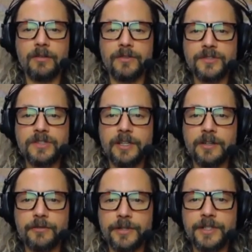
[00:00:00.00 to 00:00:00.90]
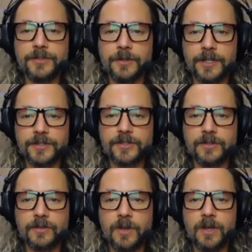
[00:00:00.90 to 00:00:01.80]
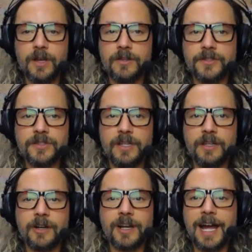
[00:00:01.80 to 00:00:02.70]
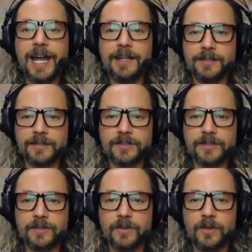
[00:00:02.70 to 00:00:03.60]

this inner resource, this inner guidance,